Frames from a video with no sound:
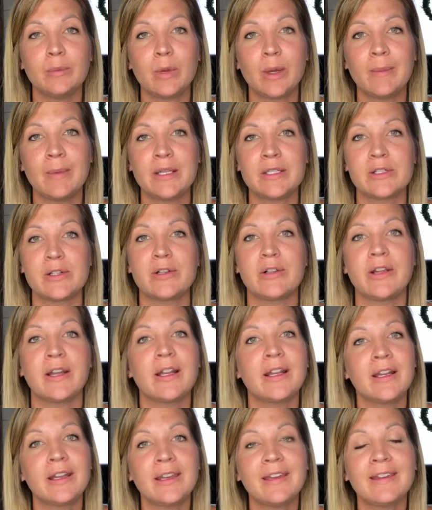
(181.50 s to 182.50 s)
more mental
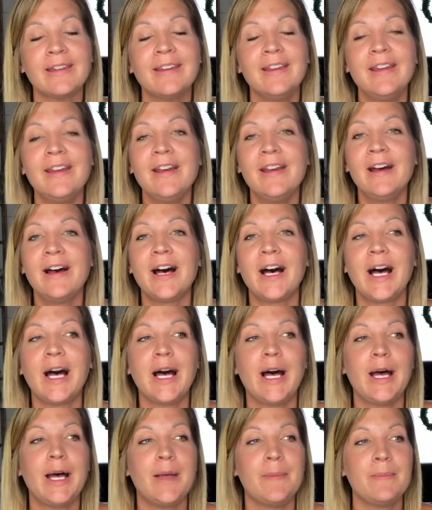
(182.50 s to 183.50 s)
clarity,
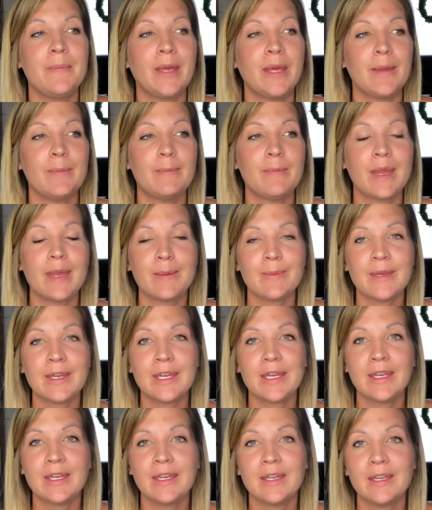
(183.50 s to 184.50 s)

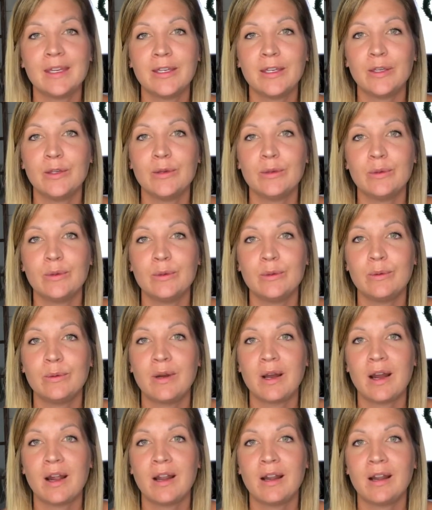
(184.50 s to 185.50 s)
maybe you
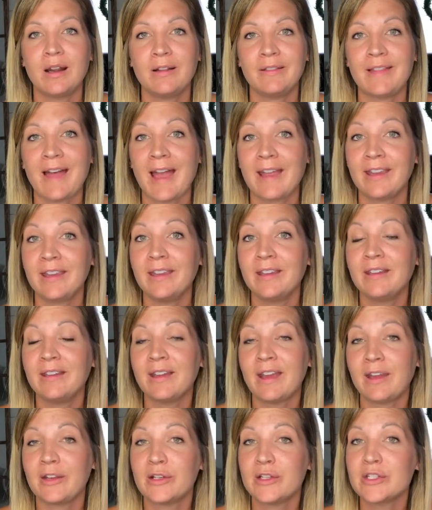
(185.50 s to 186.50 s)
are lacking in
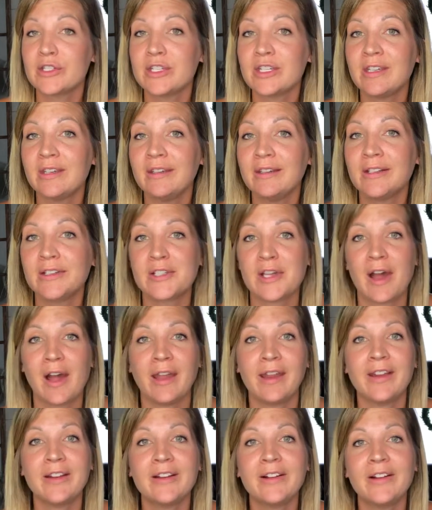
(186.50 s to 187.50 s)
energy, you're
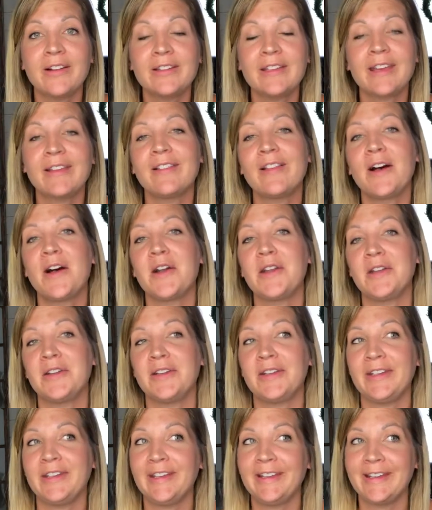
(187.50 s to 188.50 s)
tired all day long, you're
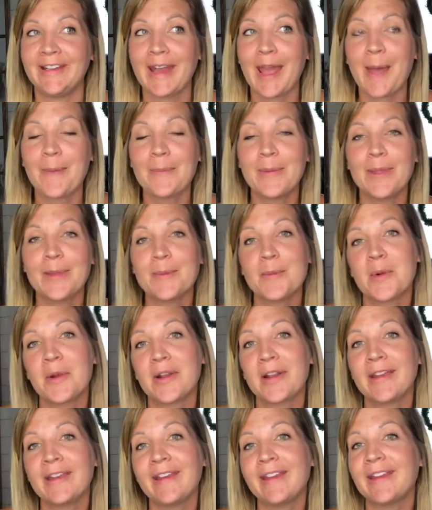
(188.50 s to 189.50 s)
needing a nap in the
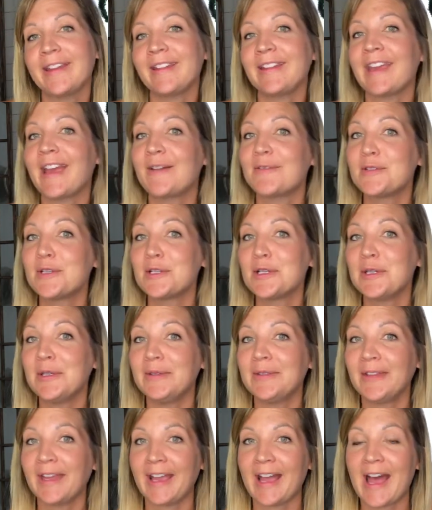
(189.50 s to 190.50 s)
morning and in the
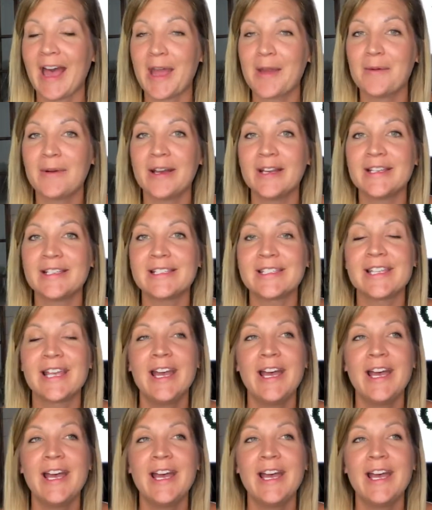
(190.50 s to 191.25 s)
afternoon like I was.